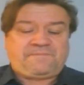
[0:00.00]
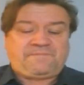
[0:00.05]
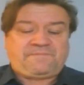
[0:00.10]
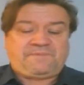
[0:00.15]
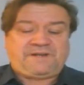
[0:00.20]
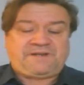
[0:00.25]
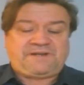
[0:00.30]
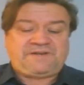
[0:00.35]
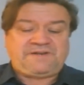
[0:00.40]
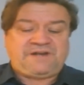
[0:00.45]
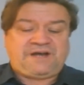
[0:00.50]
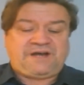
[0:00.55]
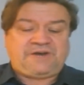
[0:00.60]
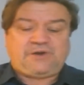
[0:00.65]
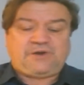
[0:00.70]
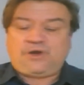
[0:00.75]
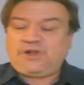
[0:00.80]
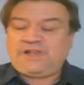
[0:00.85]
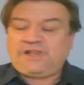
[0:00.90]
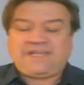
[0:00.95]
But not
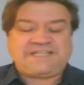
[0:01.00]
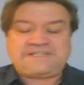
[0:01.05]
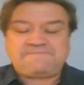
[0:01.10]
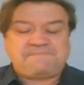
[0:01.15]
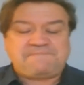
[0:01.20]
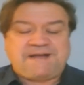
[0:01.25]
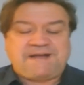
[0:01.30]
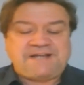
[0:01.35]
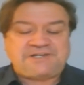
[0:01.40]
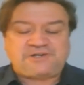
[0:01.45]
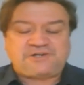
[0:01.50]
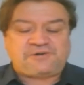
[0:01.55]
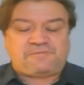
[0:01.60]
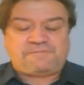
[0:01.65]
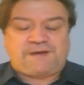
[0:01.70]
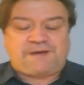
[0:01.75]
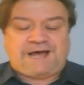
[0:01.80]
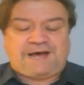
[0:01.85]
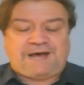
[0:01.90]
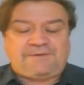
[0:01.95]
all his magical
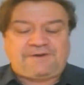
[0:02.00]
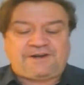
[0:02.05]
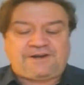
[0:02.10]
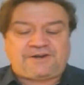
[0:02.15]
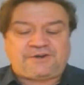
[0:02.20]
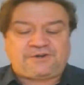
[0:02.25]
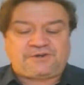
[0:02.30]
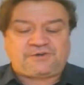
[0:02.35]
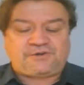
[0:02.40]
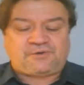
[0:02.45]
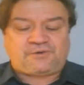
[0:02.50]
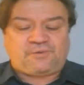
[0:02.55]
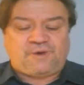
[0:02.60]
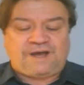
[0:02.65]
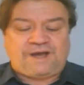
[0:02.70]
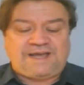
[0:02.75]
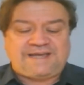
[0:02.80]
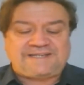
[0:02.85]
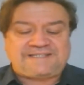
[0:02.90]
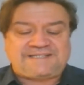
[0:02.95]
power could
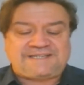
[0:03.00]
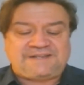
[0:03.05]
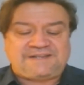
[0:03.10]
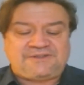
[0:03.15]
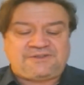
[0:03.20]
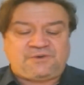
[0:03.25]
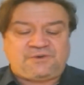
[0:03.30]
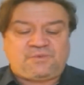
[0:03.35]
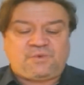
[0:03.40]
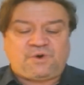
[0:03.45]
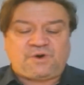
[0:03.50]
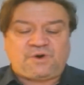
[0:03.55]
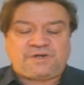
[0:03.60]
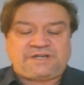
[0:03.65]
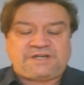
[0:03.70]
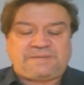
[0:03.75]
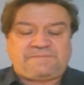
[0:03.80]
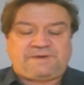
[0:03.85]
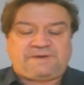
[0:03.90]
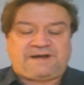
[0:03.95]
quieten the
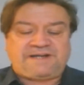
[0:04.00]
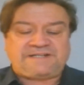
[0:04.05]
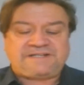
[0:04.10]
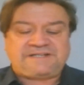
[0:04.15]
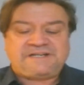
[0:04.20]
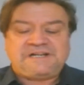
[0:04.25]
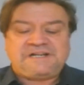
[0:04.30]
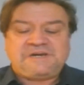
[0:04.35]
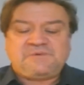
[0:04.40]
warty pot,